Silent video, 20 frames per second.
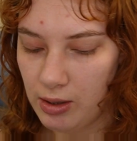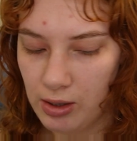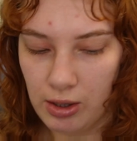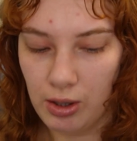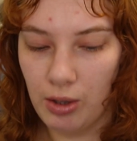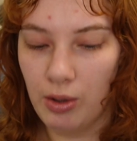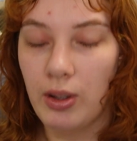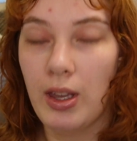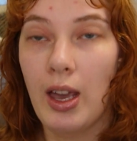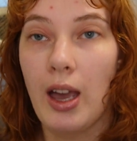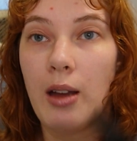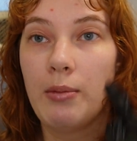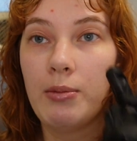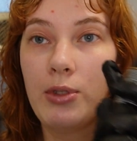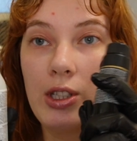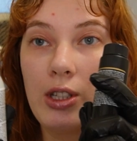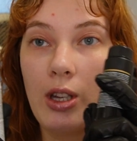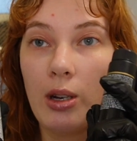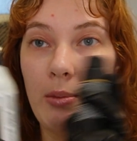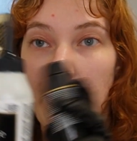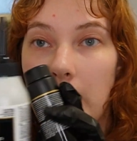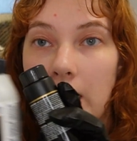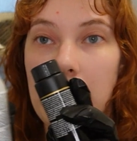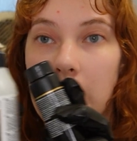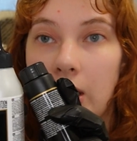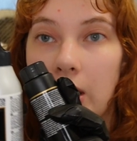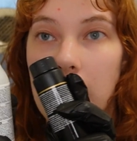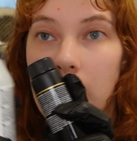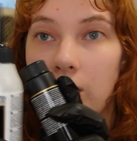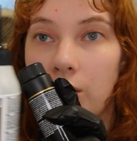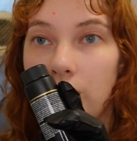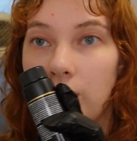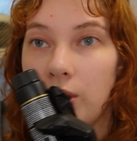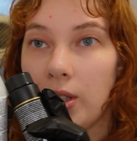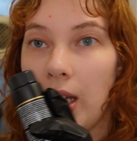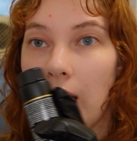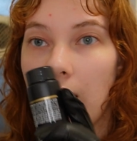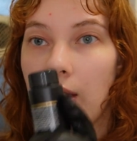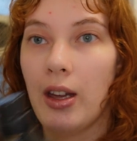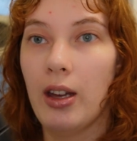So yeah, I'm just gonna mix these two
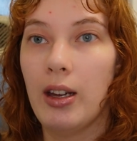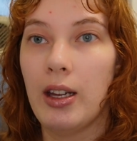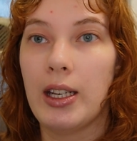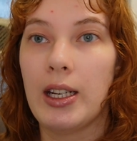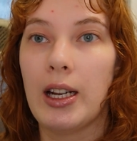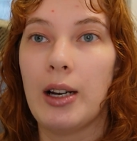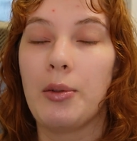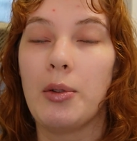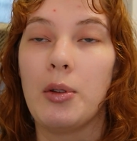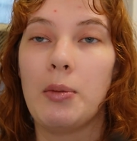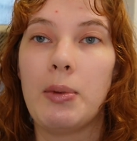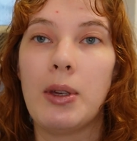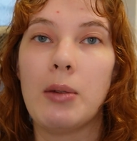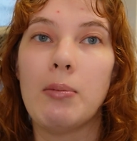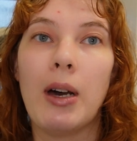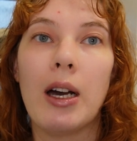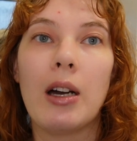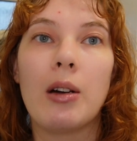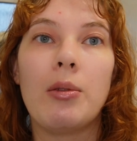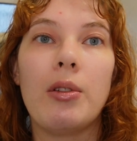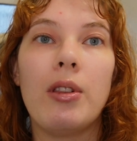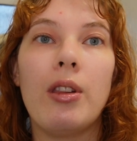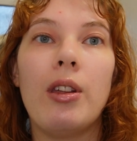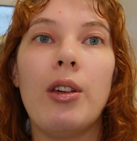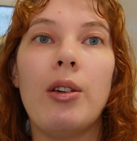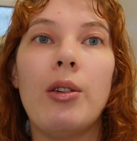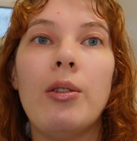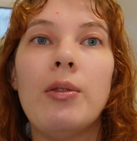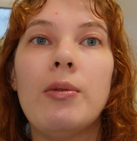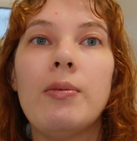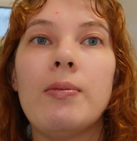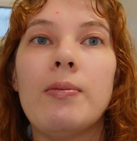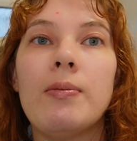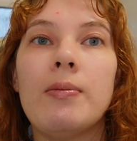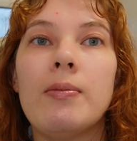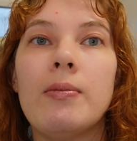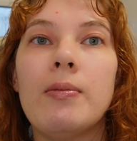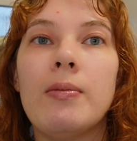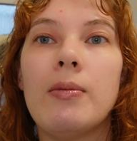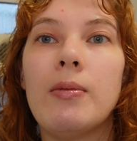together and I will be back with you.
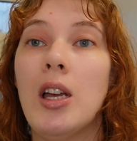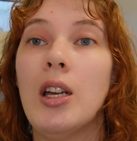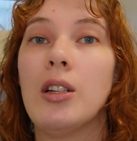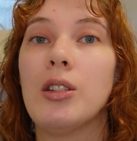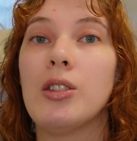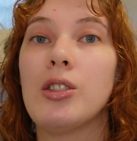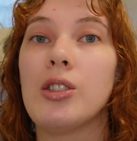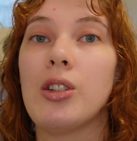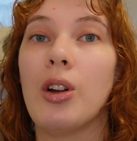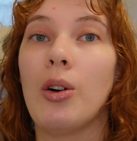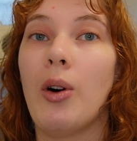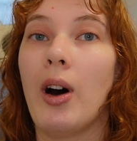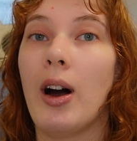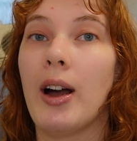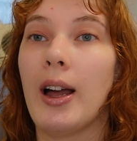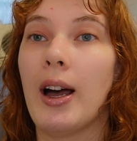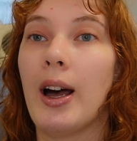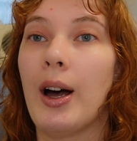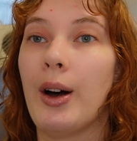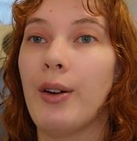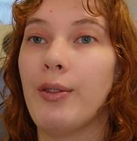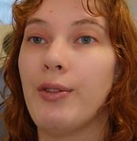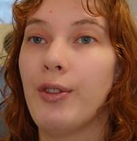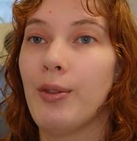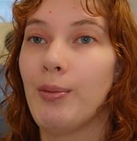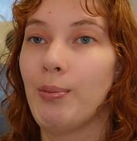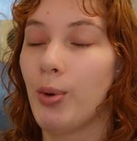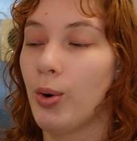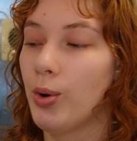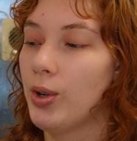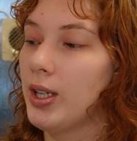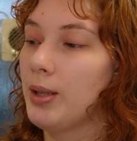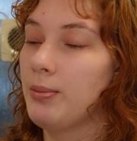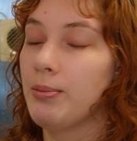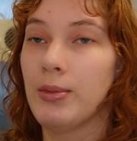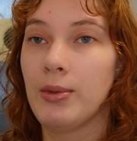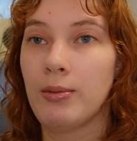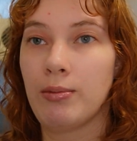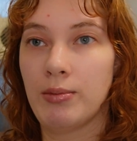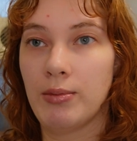So I have poured
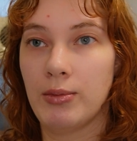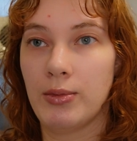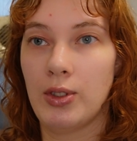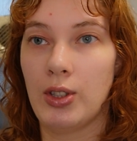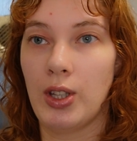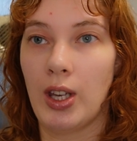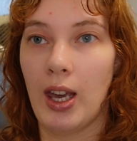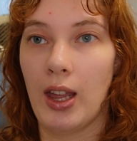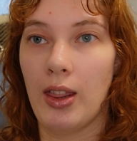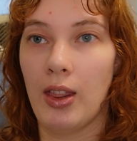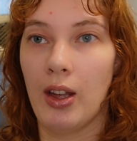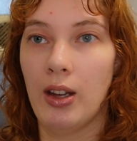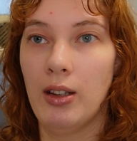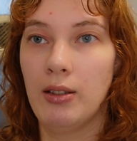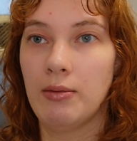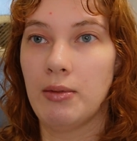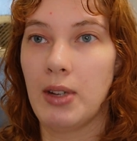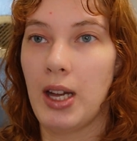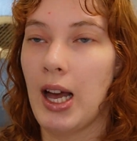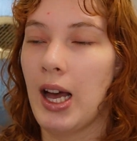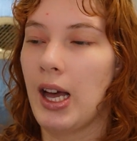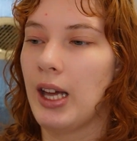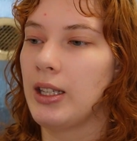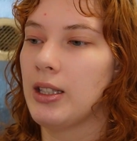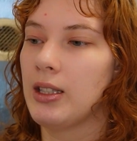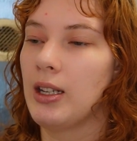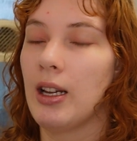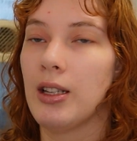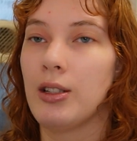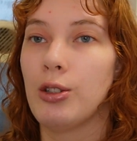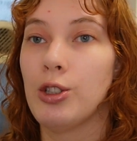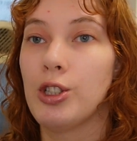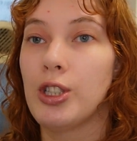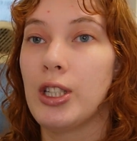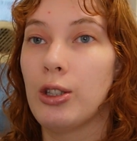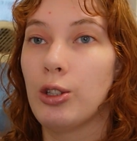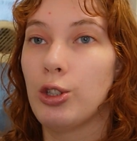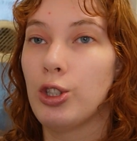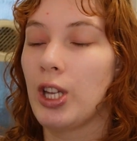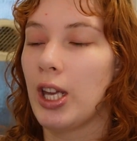them together and I just
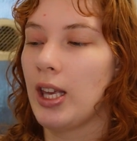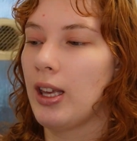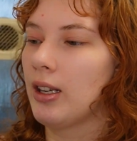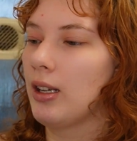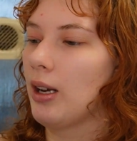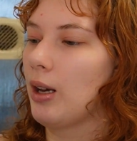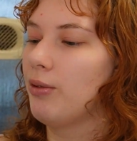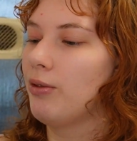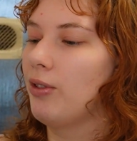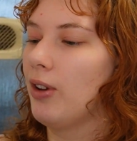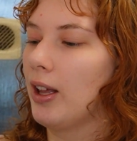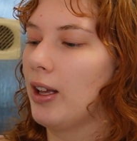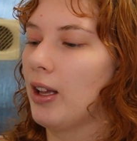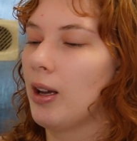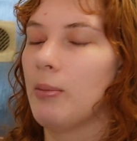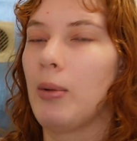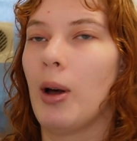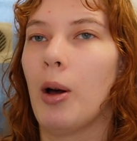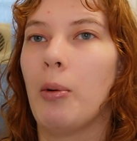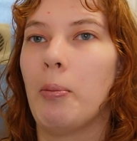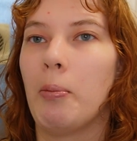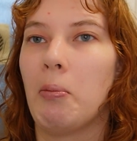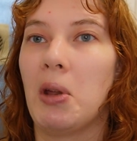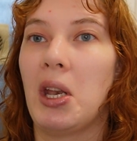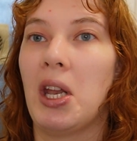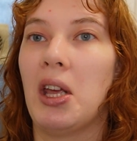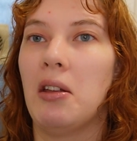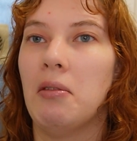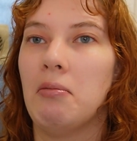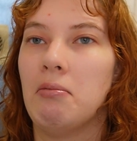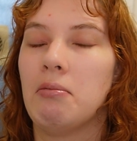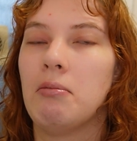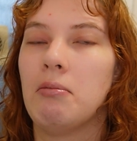need to shake it now for like about a minute.